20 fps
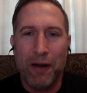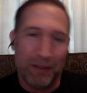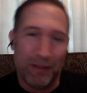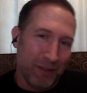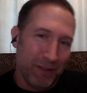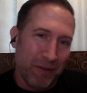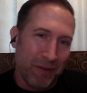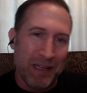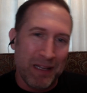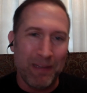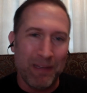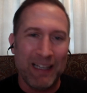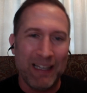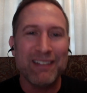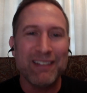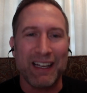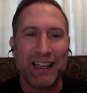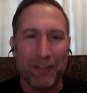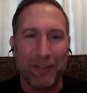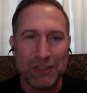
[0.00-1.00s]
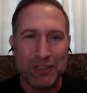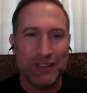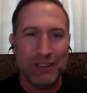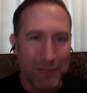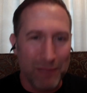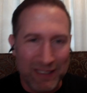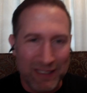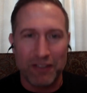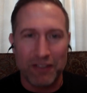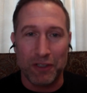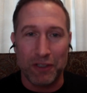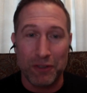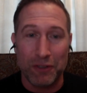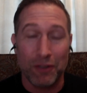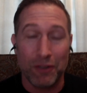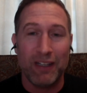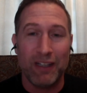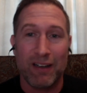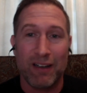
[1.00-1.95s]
You know what I mean? Like if you see me sitting there doing that,